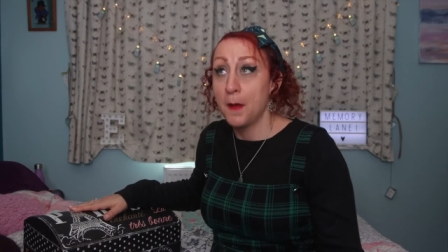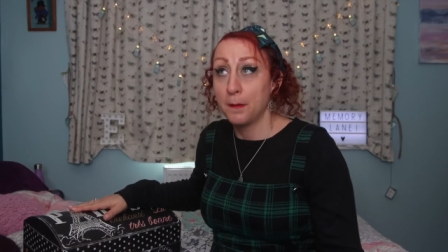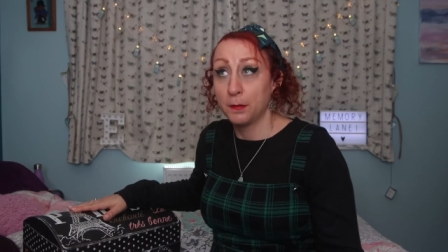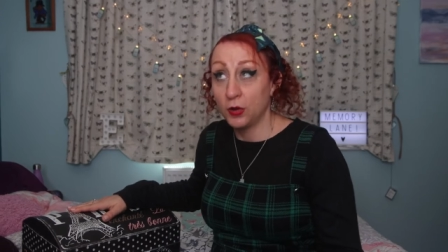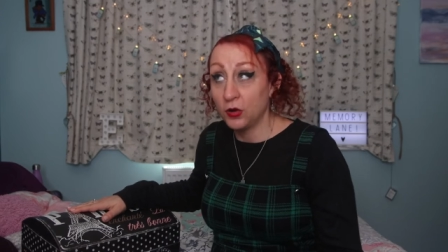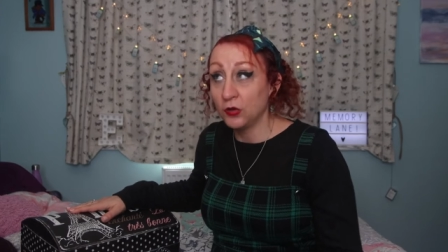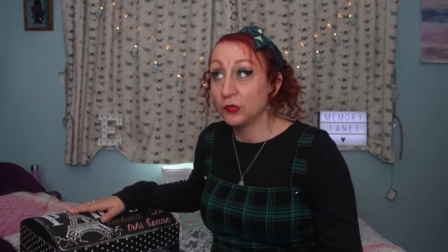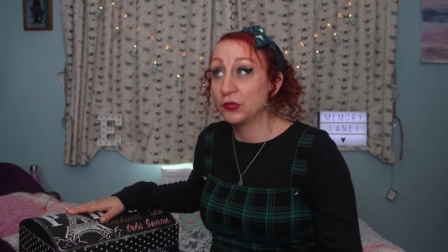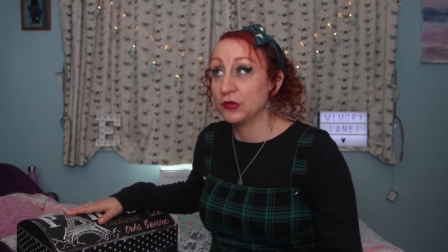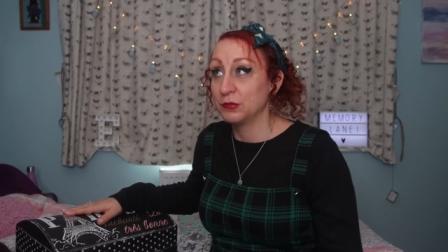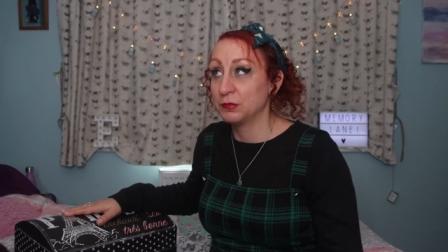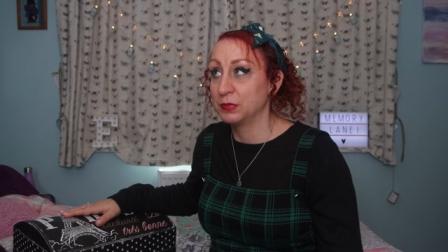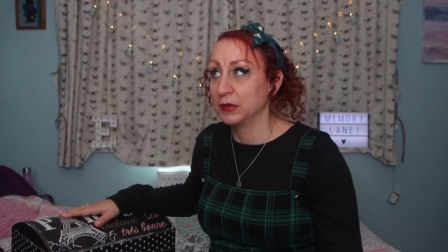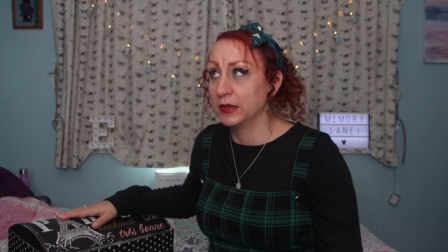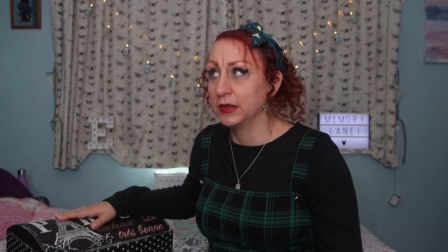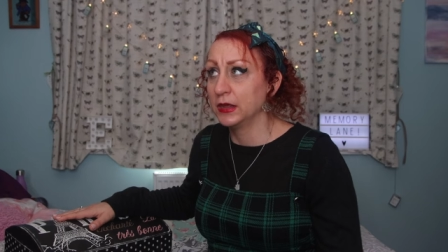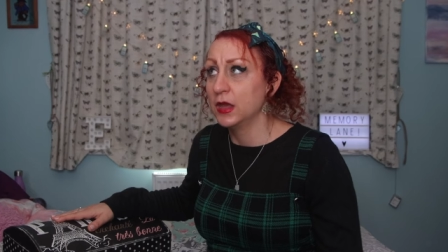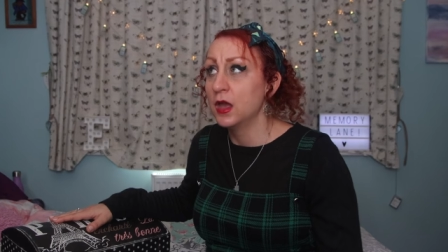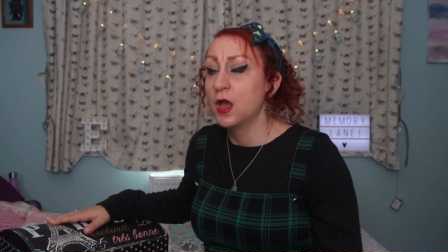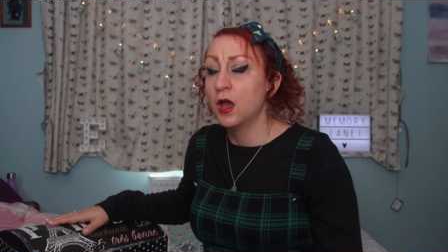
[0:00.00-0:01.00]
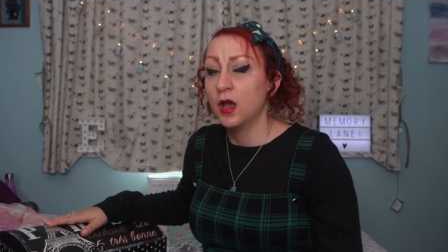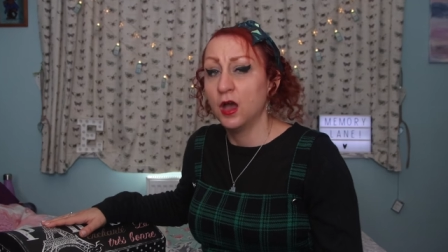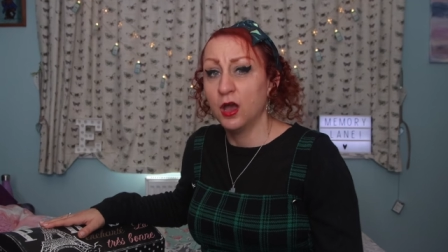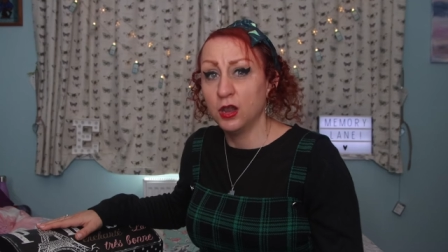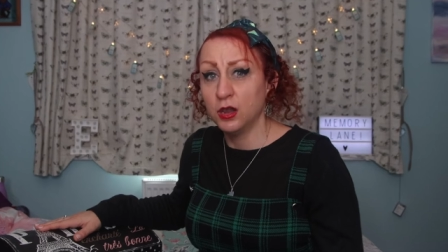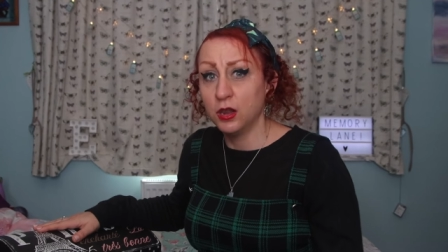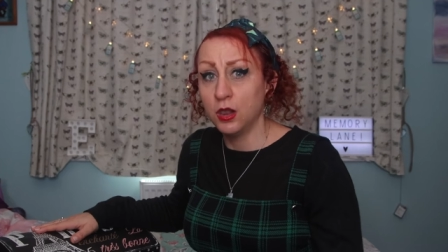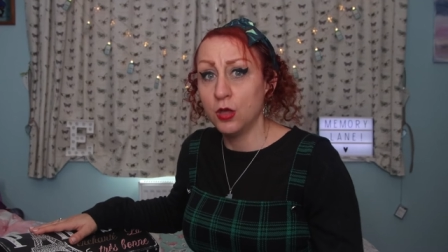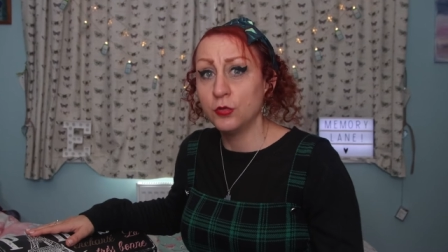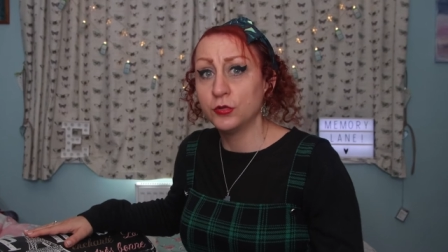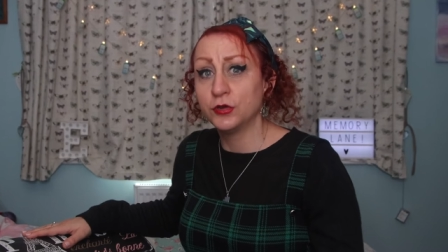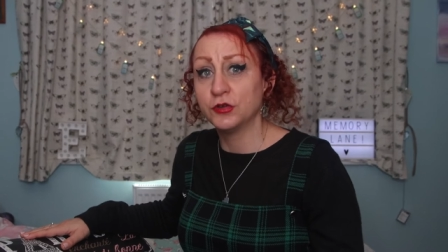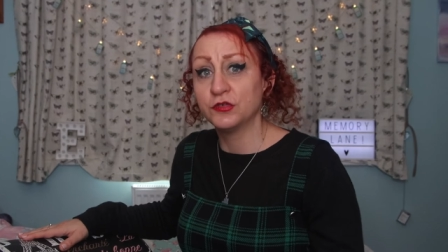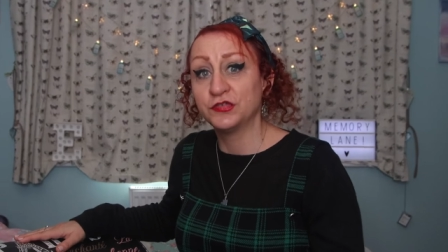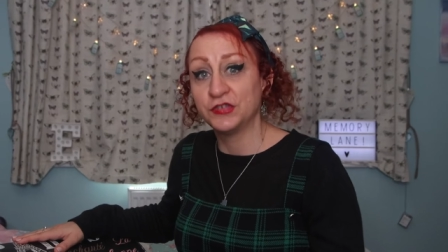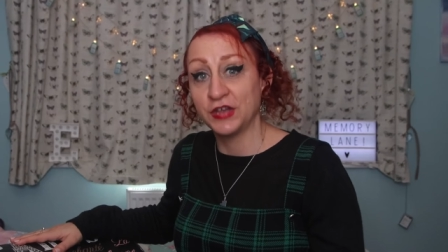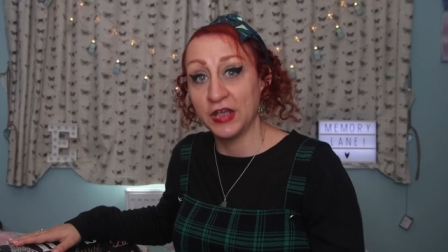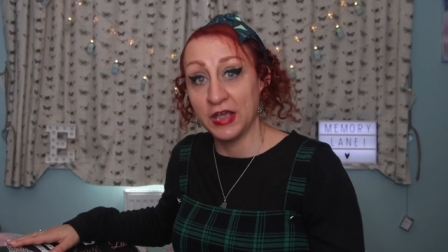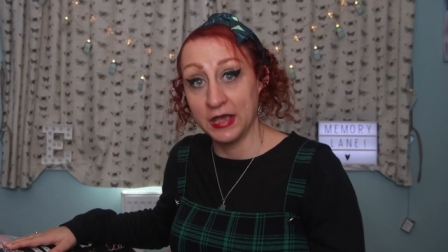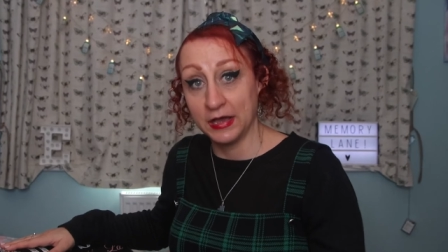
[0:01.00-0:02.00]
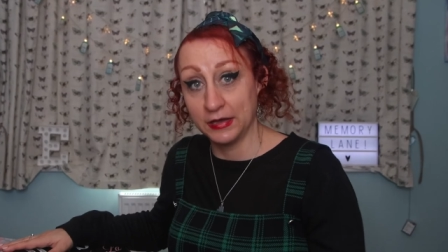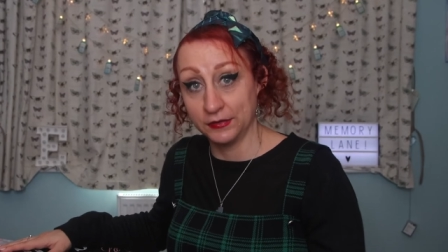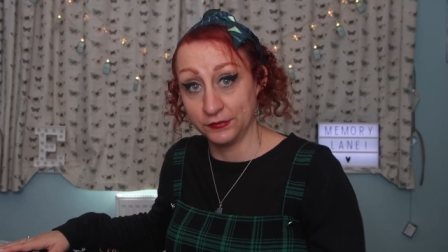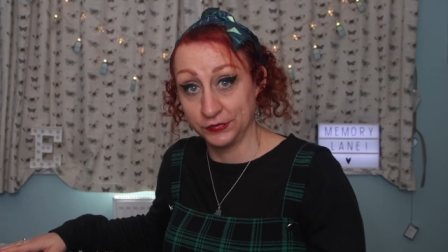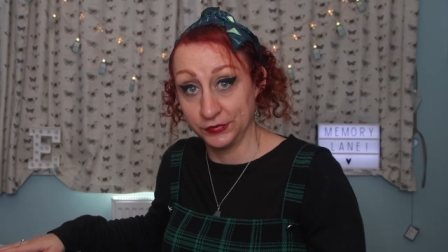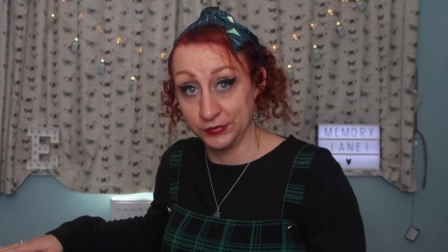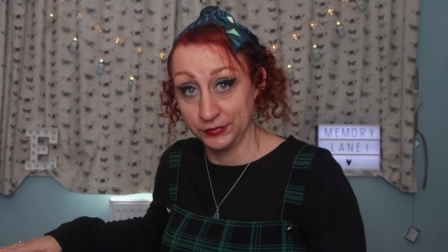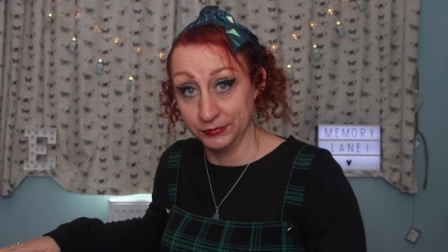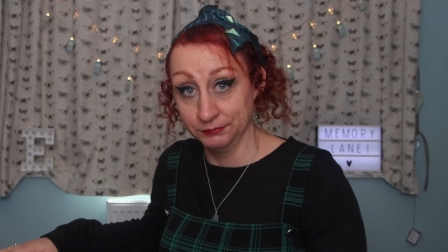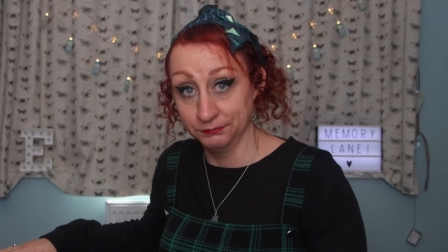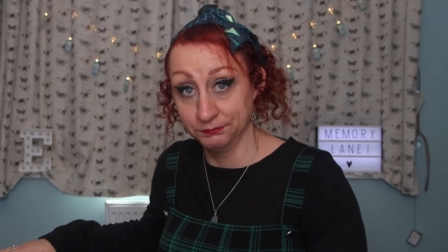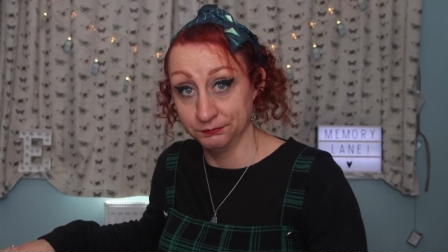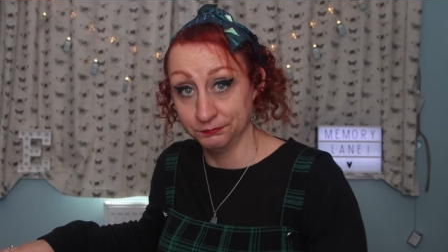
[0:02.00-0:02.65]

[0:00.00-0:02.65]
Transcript: Possibly a load of tat.